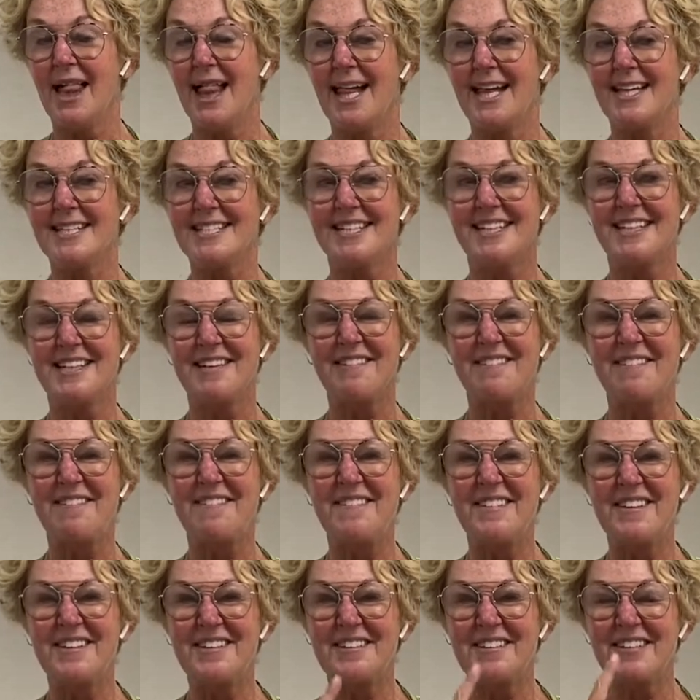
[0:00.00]
It's going to
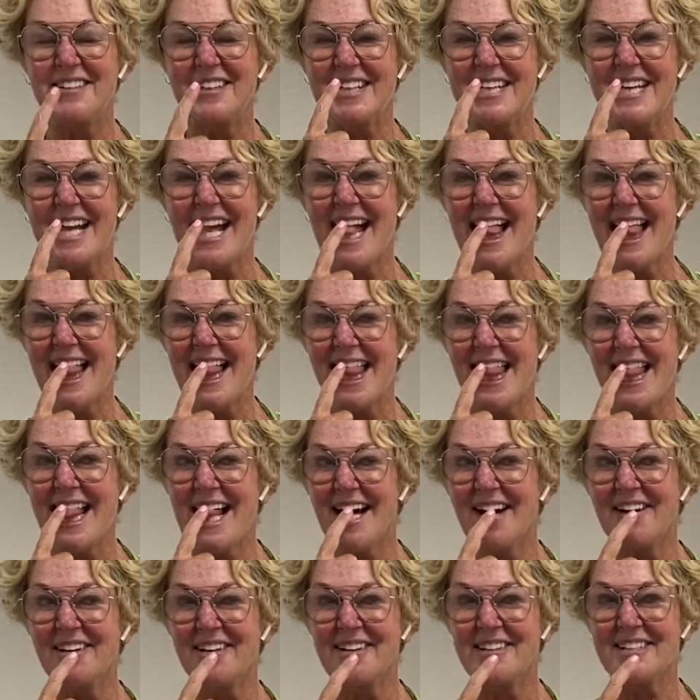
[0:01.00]
feel good
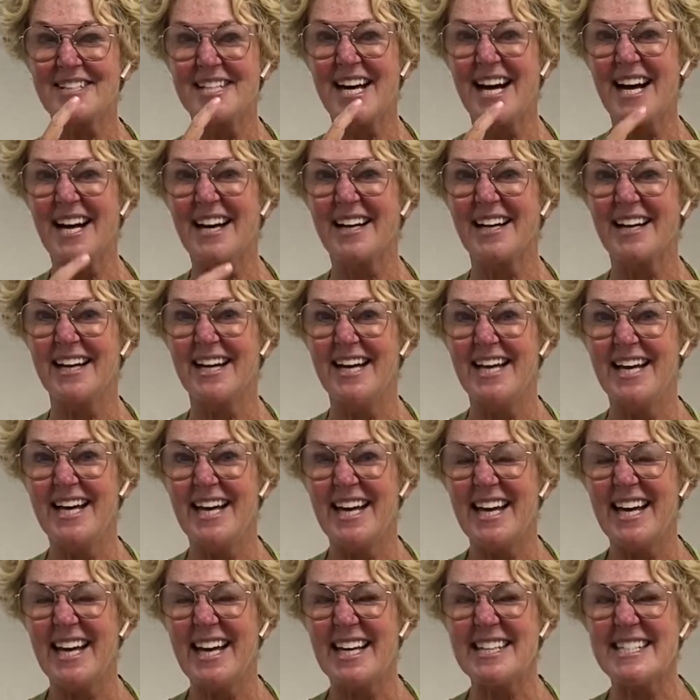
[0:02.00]
on our tongue.
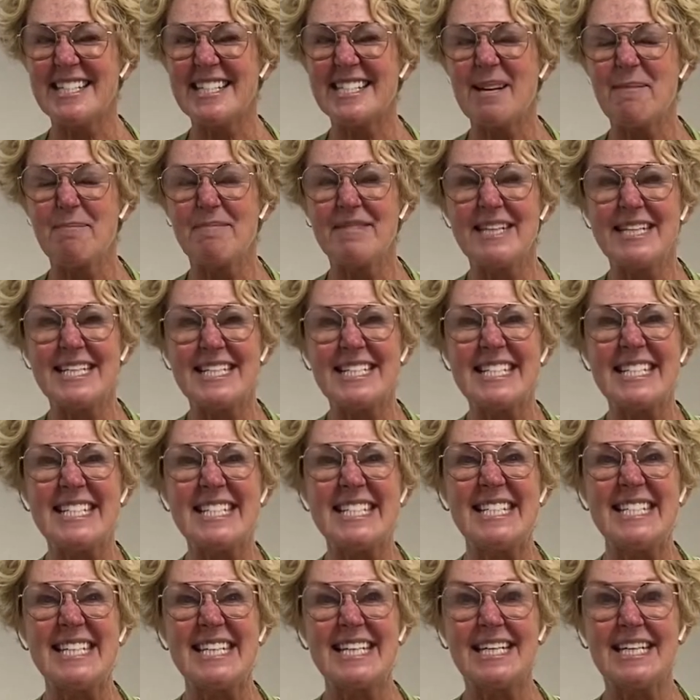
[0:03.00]
It's something
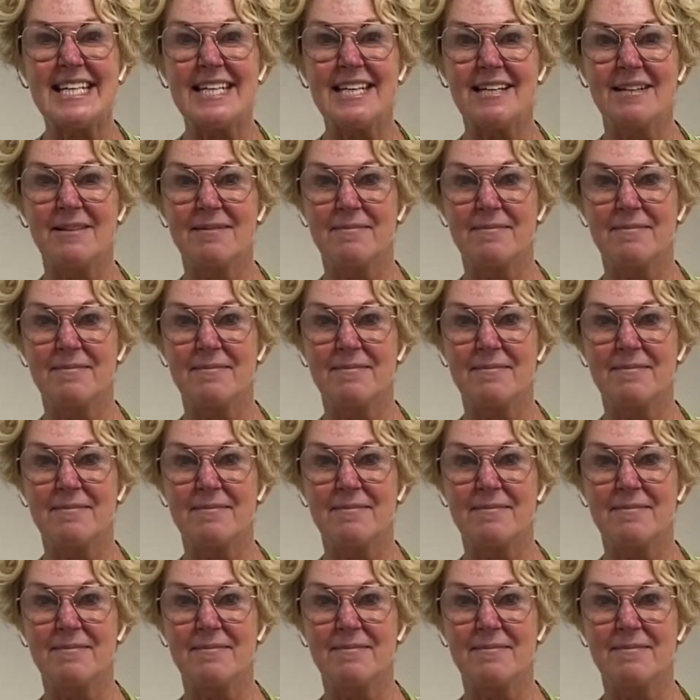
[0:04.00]
sticky.